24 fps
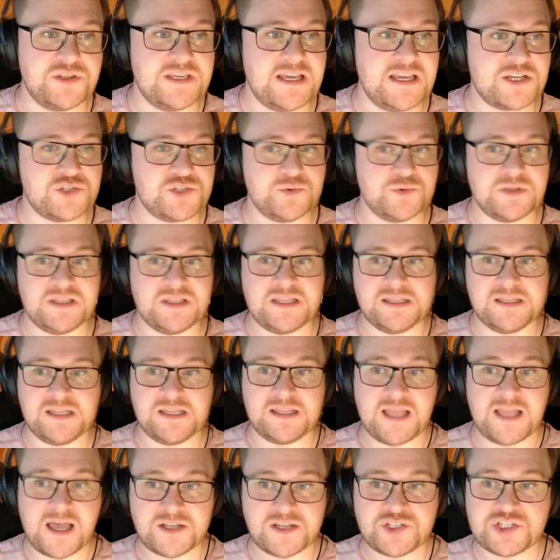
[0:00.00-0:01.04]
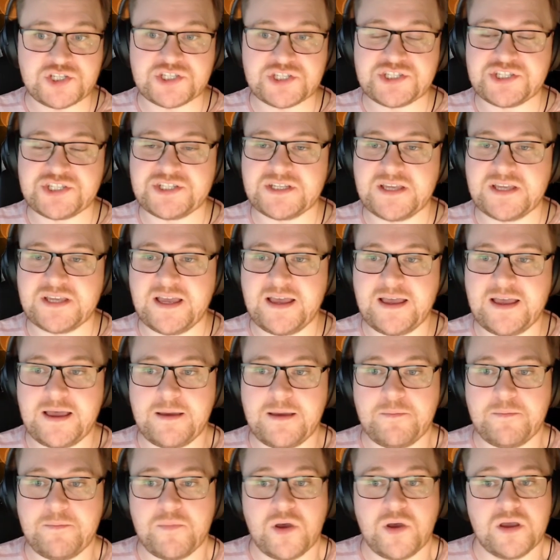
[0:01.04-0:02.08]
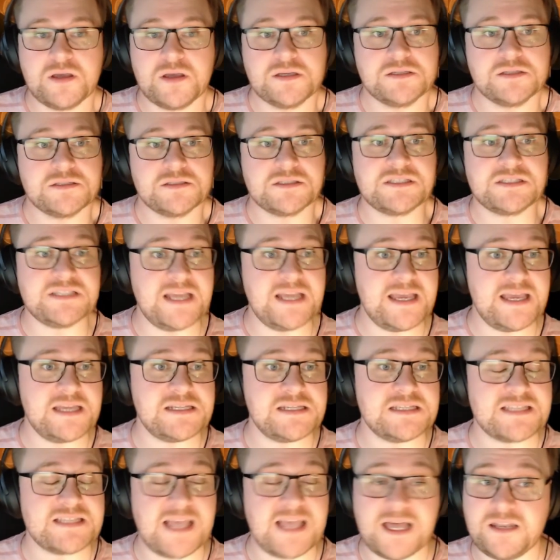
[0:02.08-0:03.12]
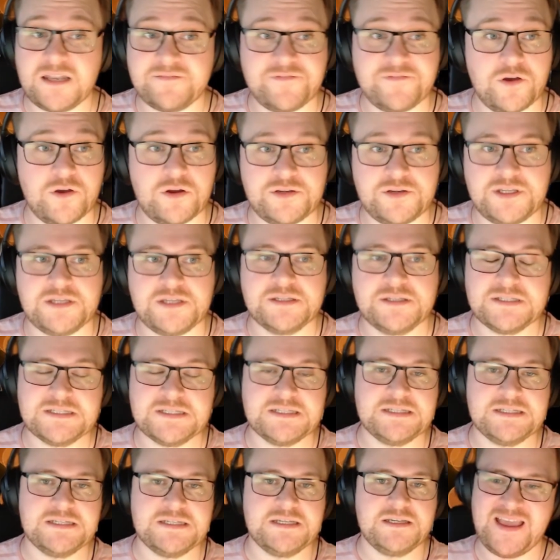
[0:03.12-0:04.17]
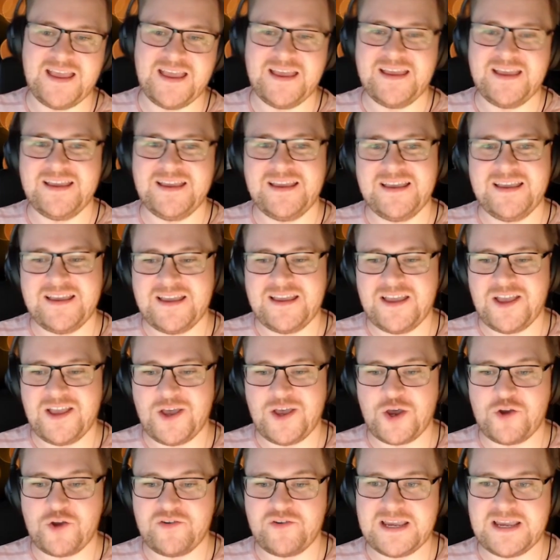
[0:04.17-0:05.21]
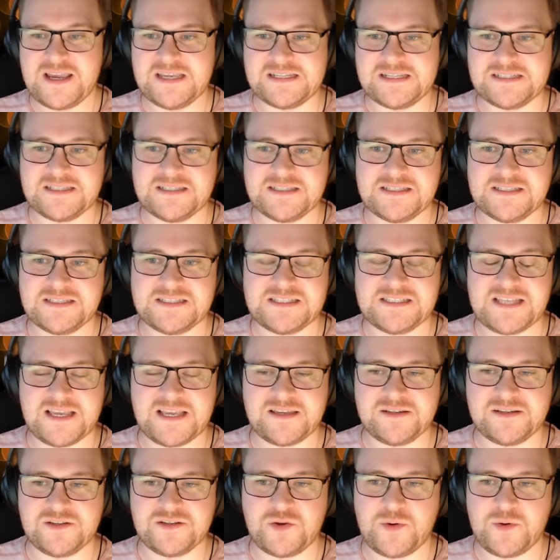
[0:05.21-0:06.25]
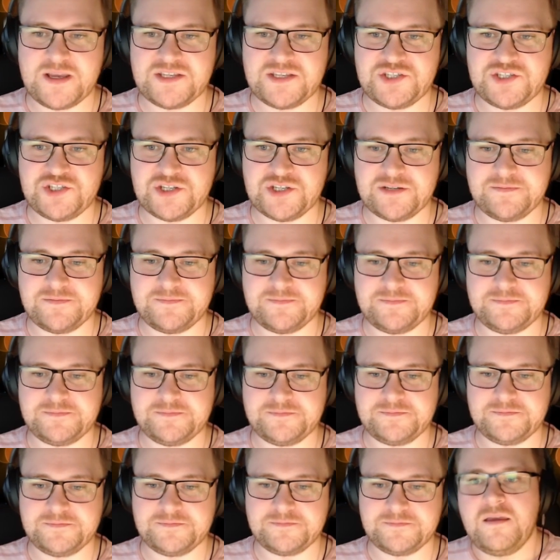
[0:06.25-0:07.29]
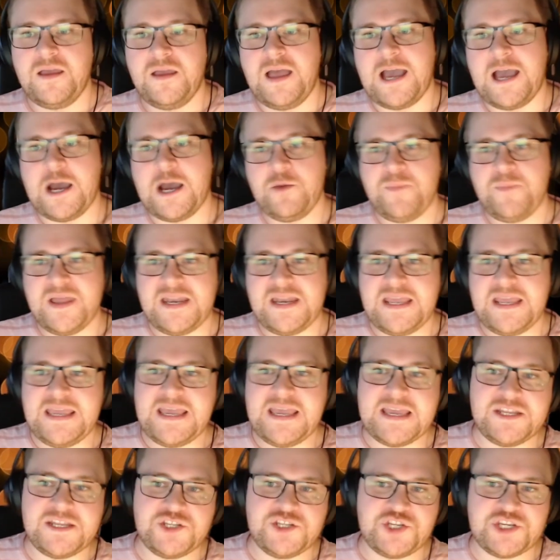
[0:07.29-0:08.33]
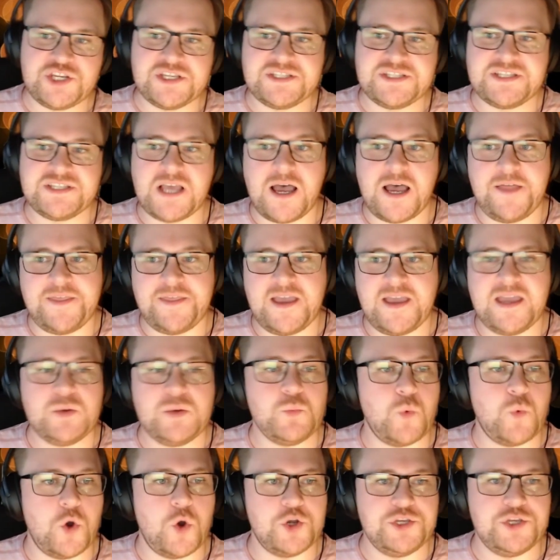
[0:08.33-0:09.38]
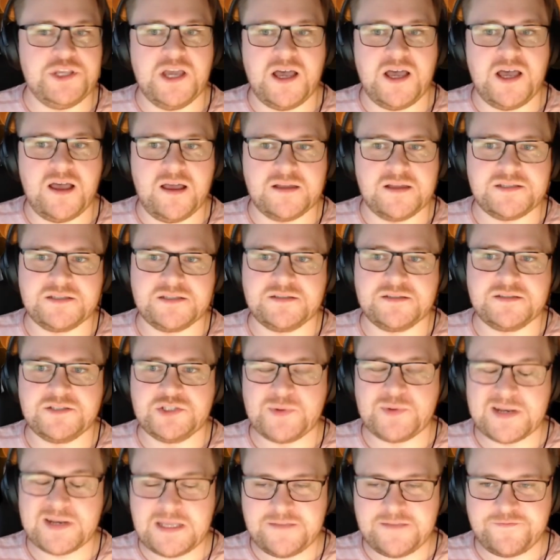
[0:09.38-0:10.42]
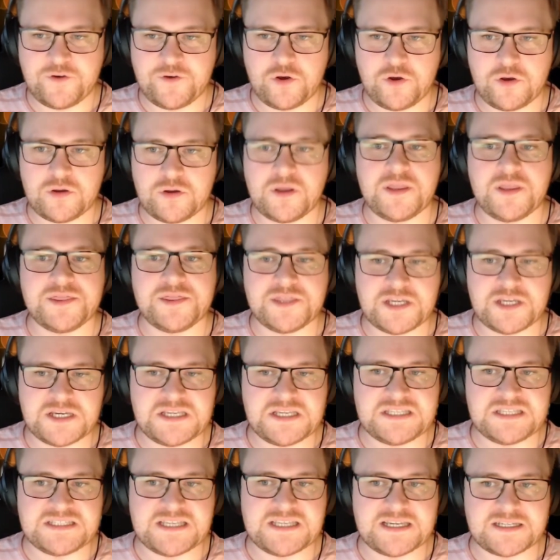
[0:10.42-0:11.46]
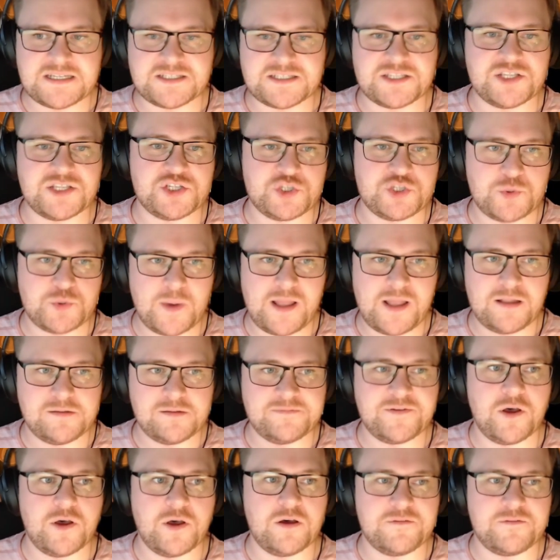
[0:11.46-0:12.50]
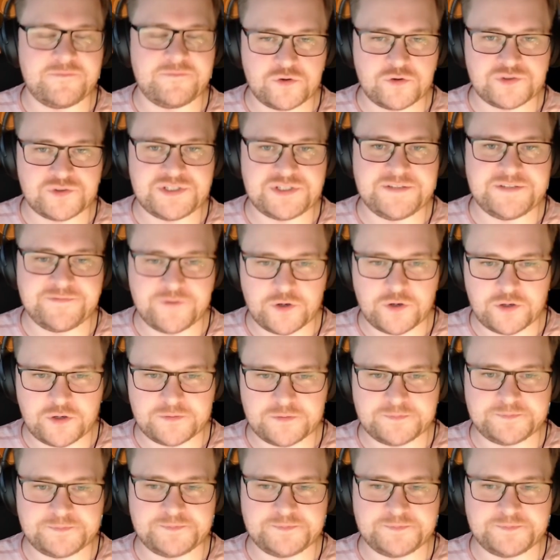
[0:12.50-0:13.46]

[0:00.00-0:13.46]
the actual largest state is California. All right, second question. How many inches are there in 1 yard? 24, 36, 12, or 44?